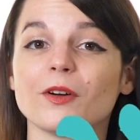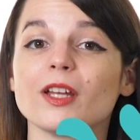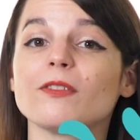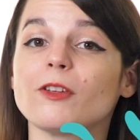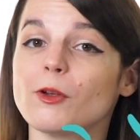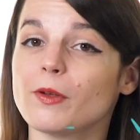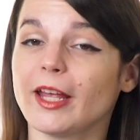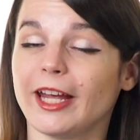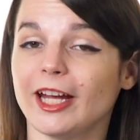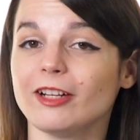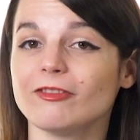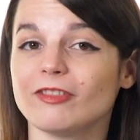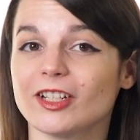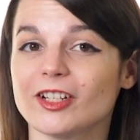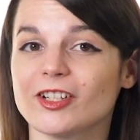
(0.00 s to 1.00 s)
if you
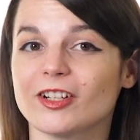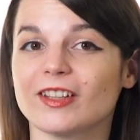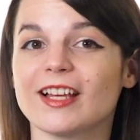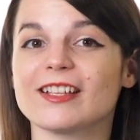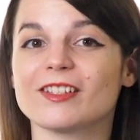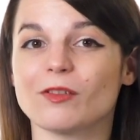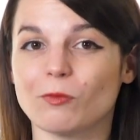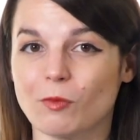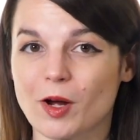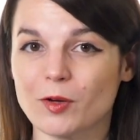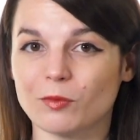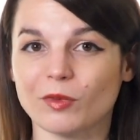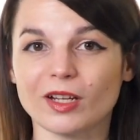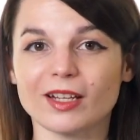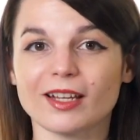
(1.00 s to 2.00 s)
can't finish a lesson
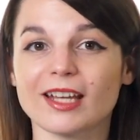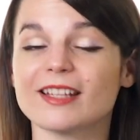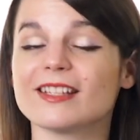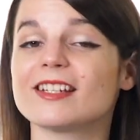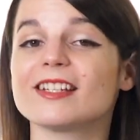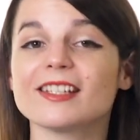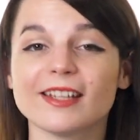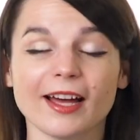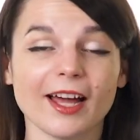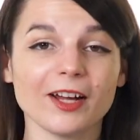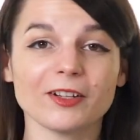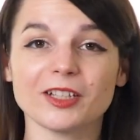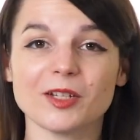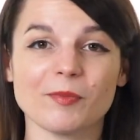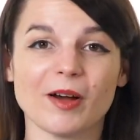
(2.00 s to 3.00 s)
one week, it's
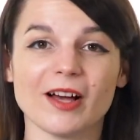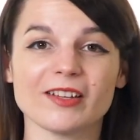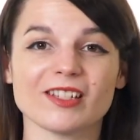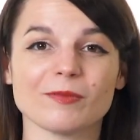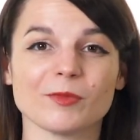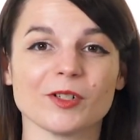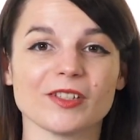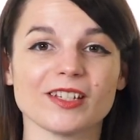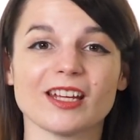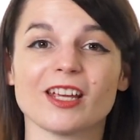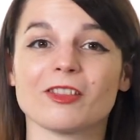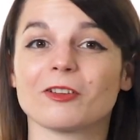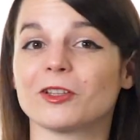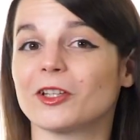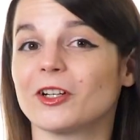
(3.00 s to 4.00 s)
entirely possible to
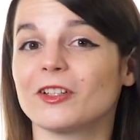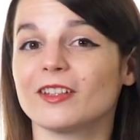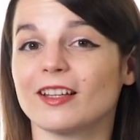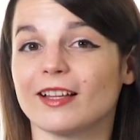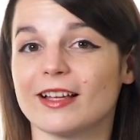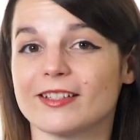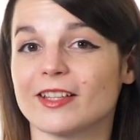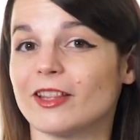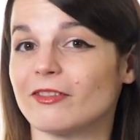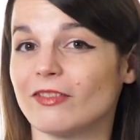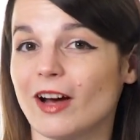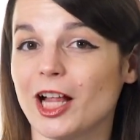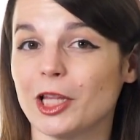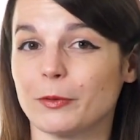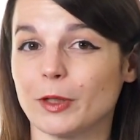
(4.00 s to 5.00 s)
either learn the lesson the
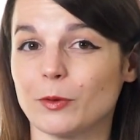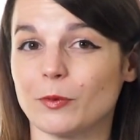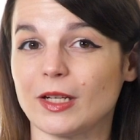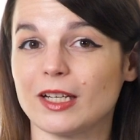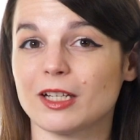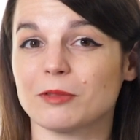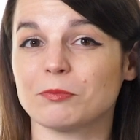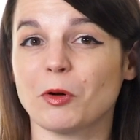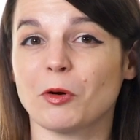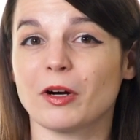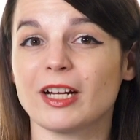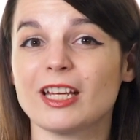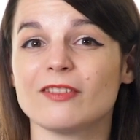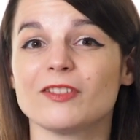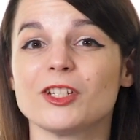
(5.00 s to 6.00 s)
following week or
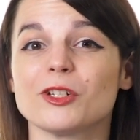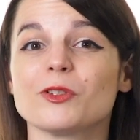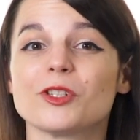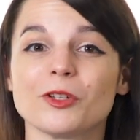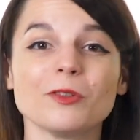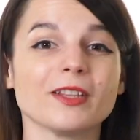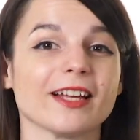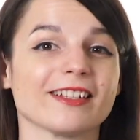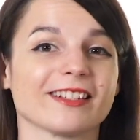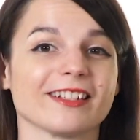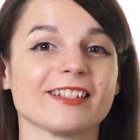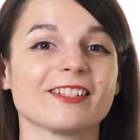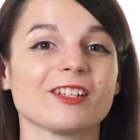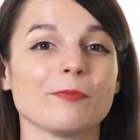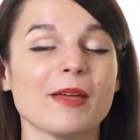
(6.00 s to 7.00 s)
even do 2
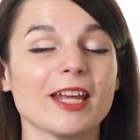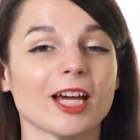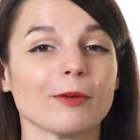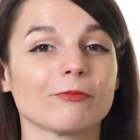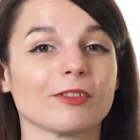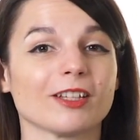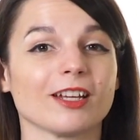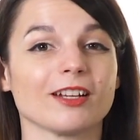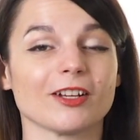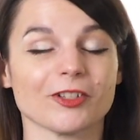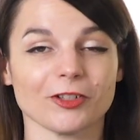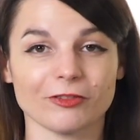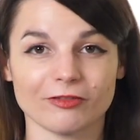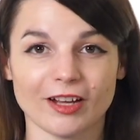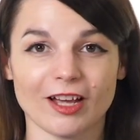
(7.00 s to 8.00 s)
lessons to make up for the
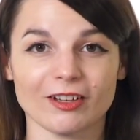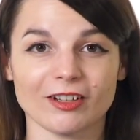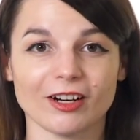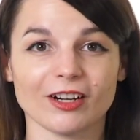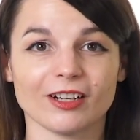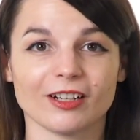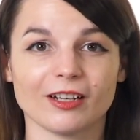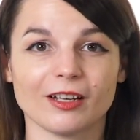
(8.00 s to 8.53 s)
initial failure.